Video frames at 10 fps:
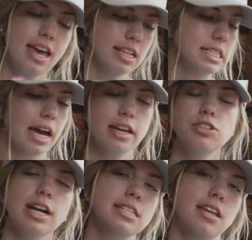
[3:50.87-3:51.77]
This high and
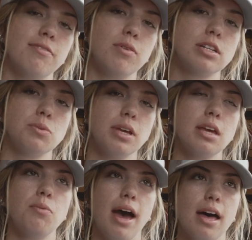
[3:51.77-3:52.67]
dry stuff works
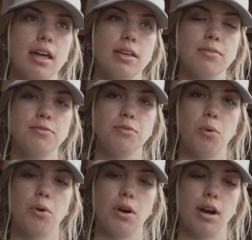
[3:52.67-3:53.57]
really well
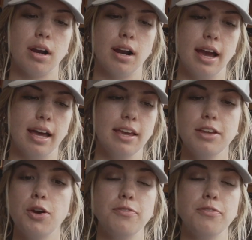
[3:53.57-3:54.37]
for you know,